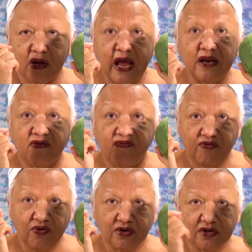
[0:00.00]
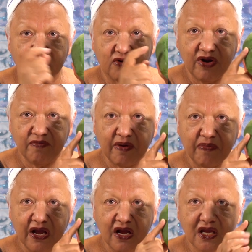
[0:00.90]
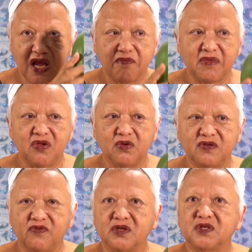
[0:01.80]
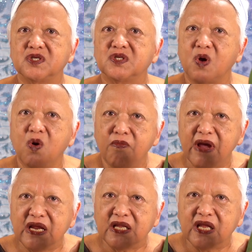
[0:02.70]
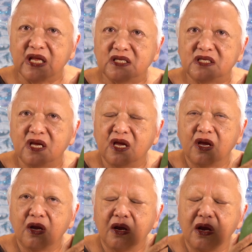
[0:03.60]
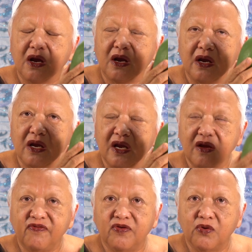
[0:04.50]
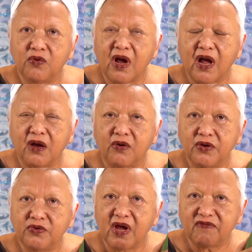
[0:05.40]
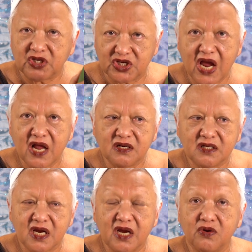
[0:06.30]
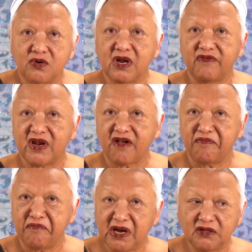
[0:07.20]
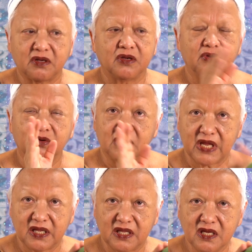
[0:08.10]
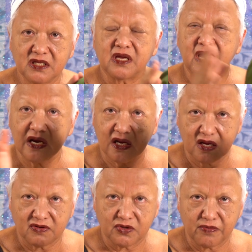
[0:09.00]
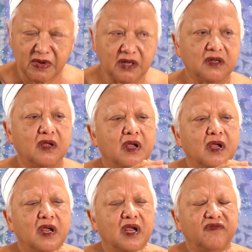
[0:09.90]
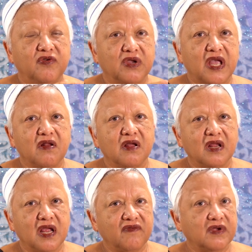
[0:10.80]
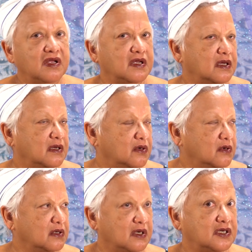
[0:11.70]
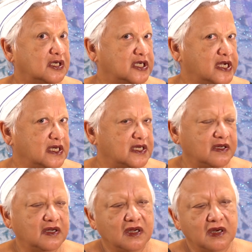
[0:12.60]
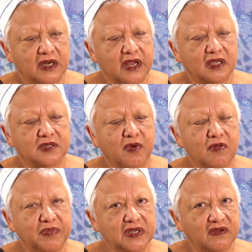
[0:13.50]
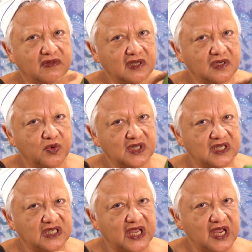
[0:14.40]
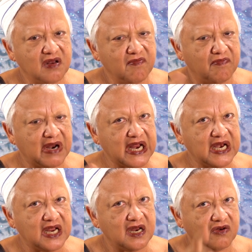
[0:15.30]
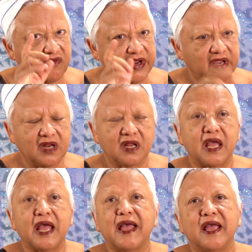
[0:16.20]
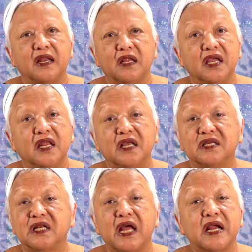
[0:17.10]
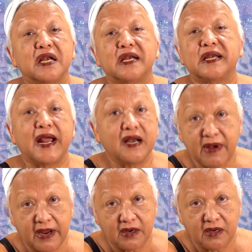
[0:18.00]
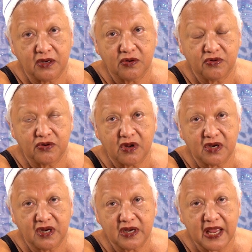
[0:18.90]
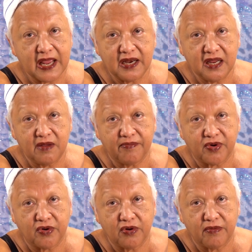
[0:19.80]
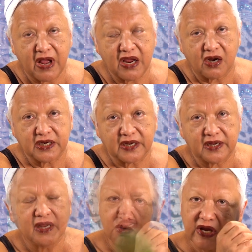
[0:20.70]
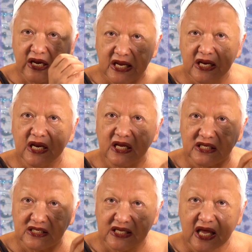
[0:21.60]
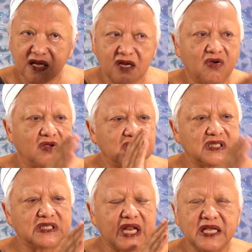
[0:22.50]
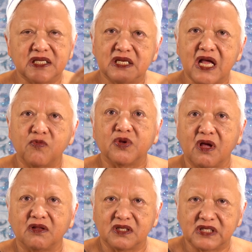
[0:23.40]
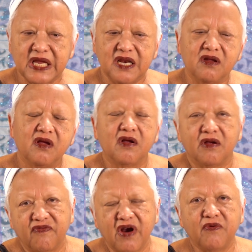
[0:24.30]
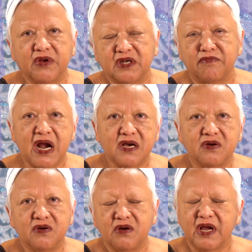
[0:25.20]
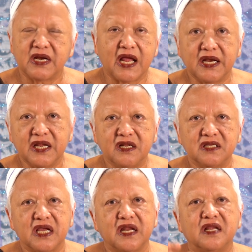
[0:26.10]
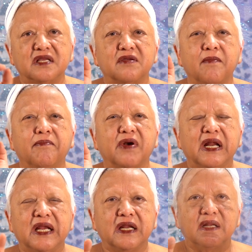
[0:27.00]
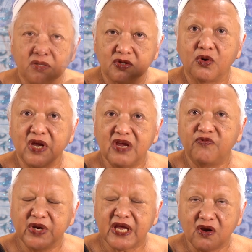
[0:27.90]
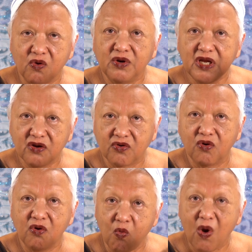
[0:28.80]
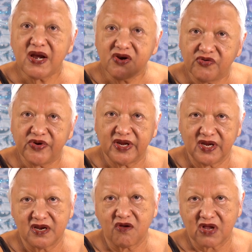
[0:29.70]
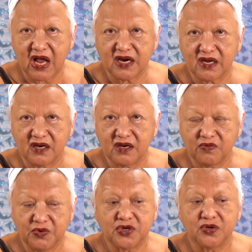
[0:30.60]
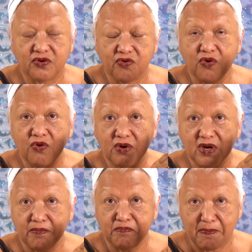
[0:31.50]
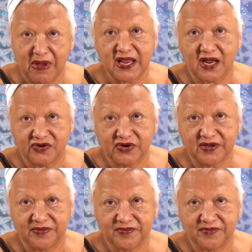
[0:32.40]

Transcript: And the fruit, the green papaya, can be used for so many things. If you are going to have a child and you don't have enough milk, you take this and it gives you milk. If you cannot have a good shit, take a small piece of this with the skin, blend it, drink it, and it is like dynamite. You do not need any probiotic. You can eat it as a salad or just slice it up without the skin, fry with tomato and onions, and it's brilliant. So if we can only grow one tree in our garden, we should grow the papaya tree.